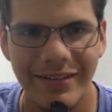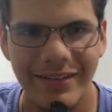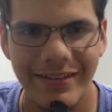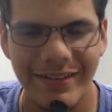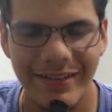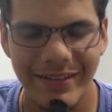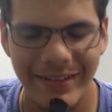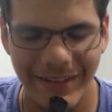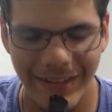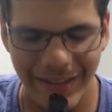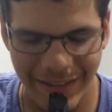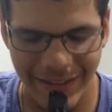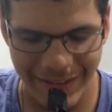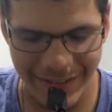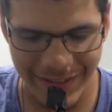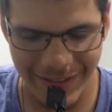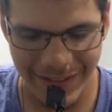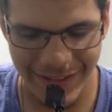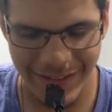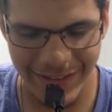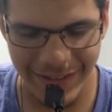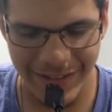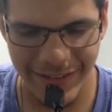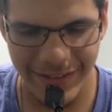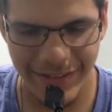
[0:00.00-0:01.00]
that is
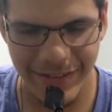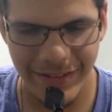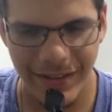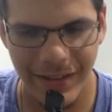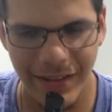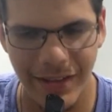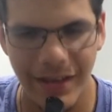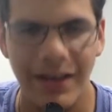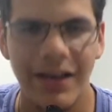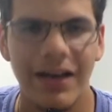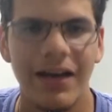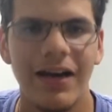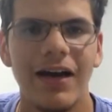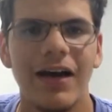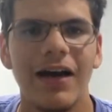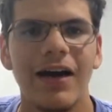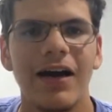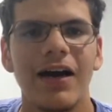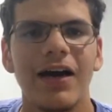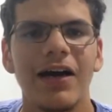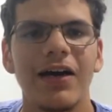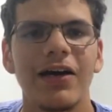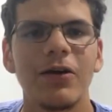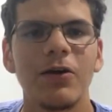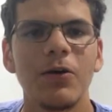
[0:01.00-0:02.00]
it.
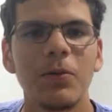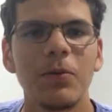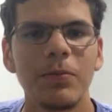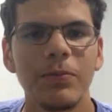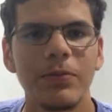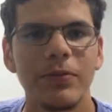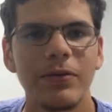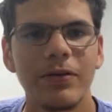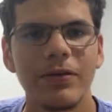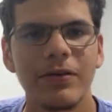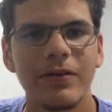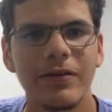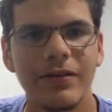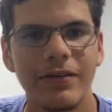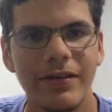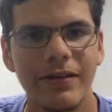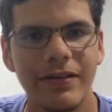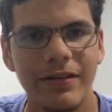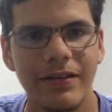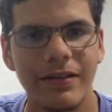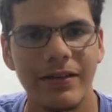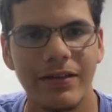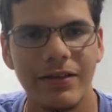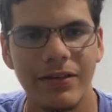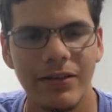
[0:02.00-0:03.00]
I hope
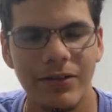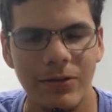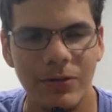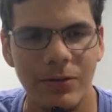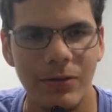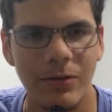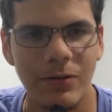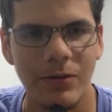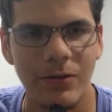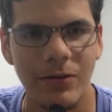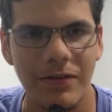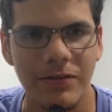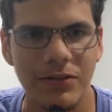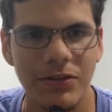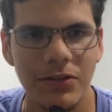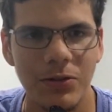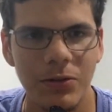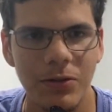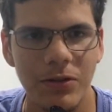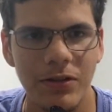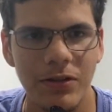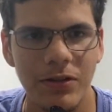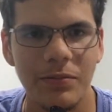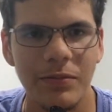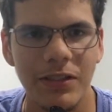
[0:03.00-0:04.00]
you have
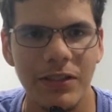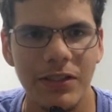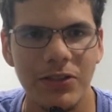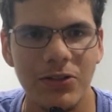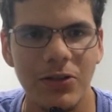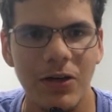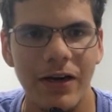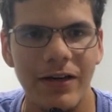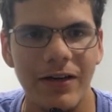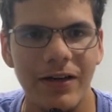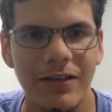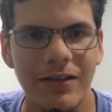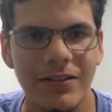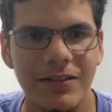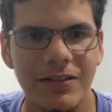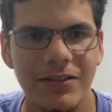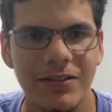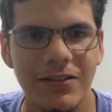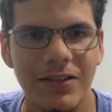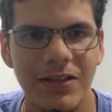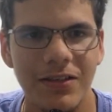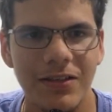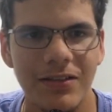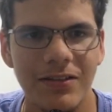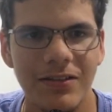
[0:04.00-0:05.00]
enjoyed me try not to
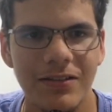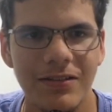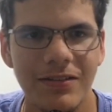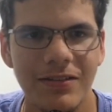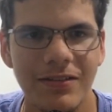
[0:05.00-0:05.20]
stutter